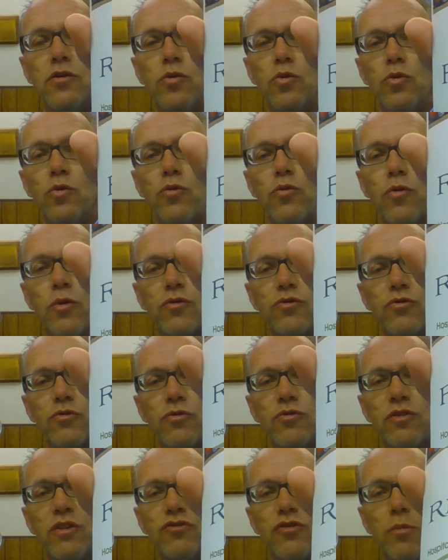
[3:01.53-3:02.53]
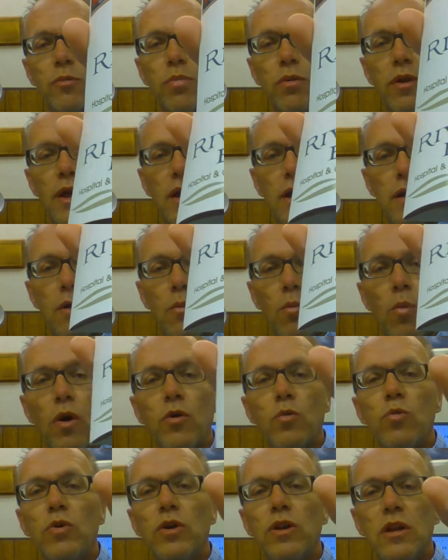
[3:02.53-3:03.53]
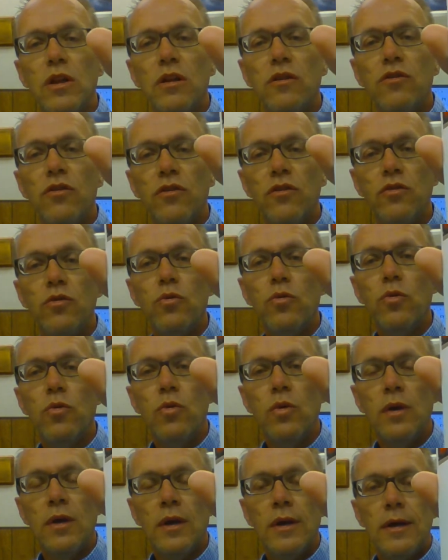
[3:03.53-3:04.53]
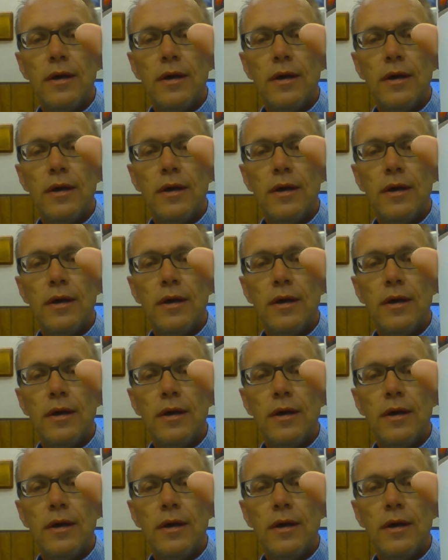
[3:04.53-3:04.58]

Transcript: do for a strategic plan and what do we need to do.